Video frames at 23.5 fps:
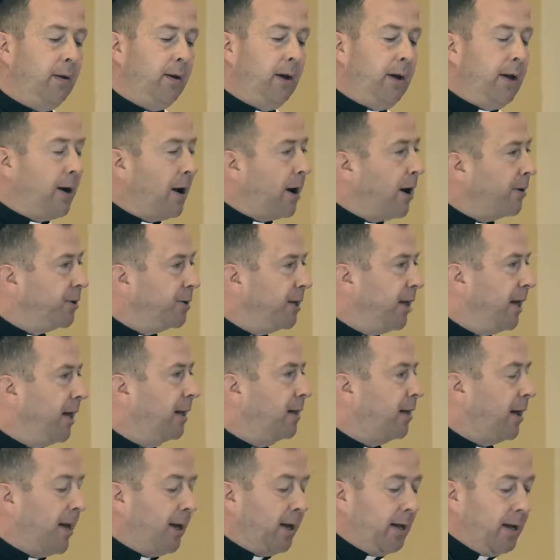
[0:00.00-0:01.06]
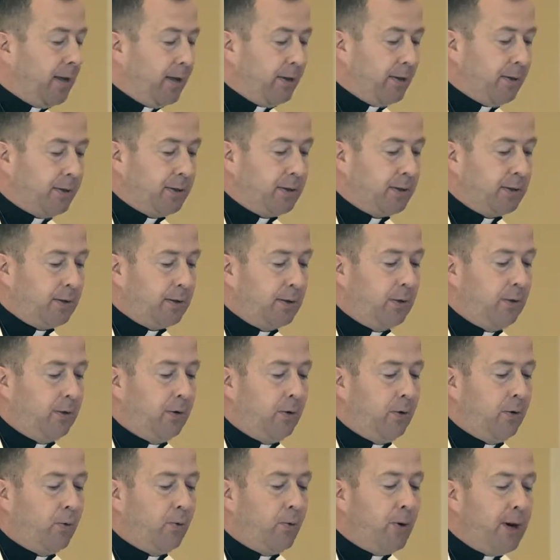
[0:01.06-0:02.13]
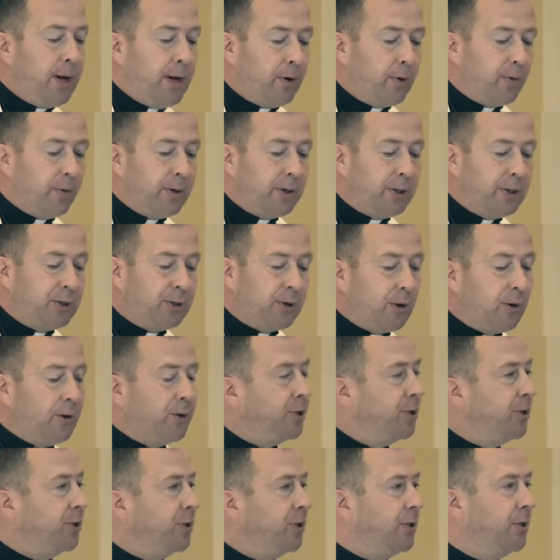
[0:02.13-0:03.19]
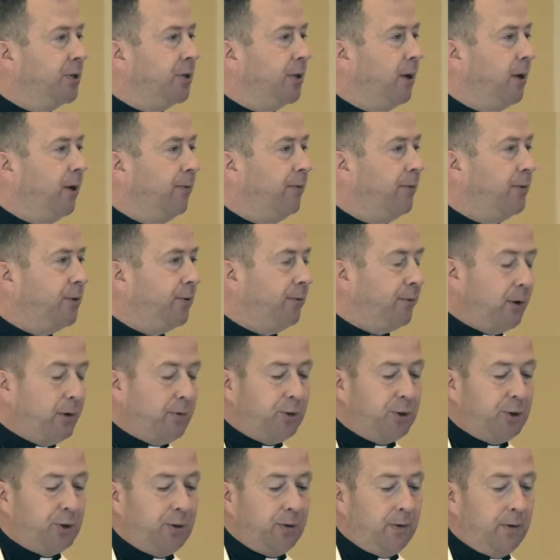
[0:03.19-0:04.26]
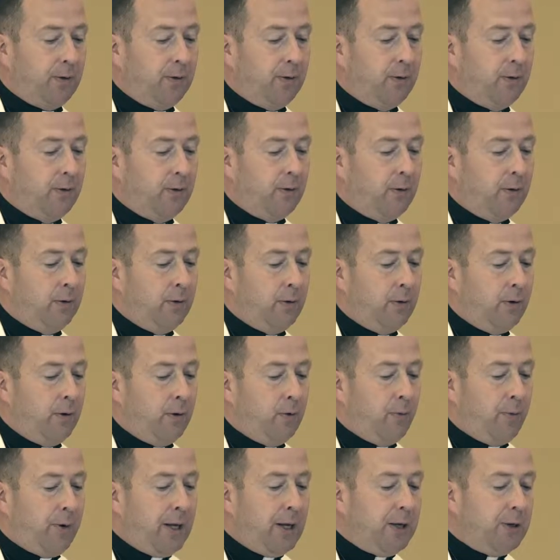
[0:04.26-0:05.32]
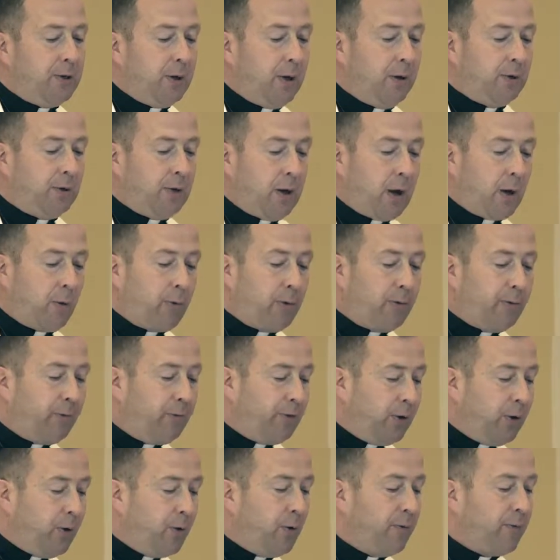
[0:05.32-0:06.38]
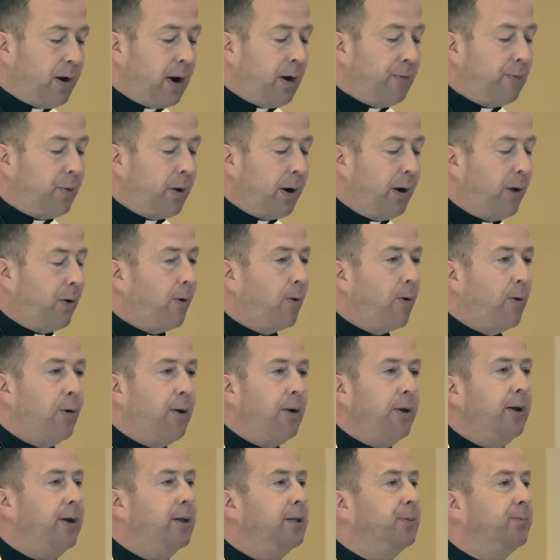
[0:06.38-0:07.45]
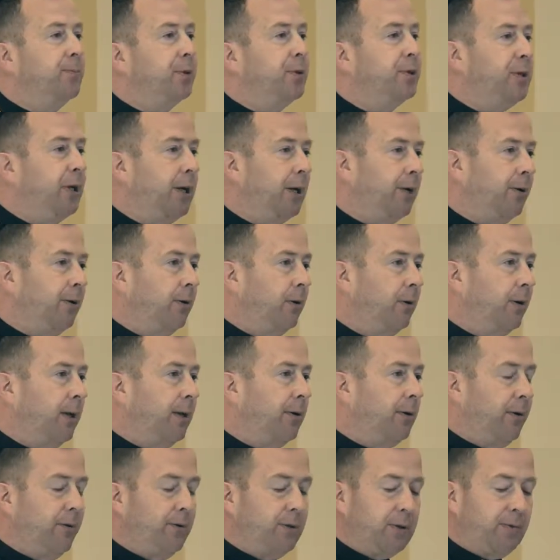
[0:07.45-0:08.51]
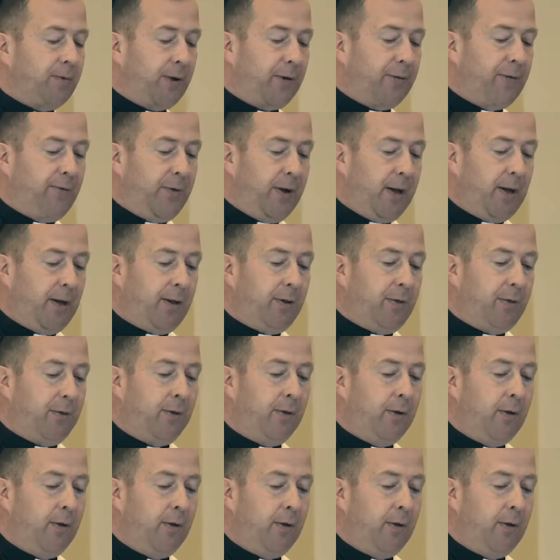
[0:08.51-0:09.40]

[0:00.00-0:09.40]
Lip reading: In our day like his, we need a resurgence of devotion. We need a review of our priorities, particularly those of our faith.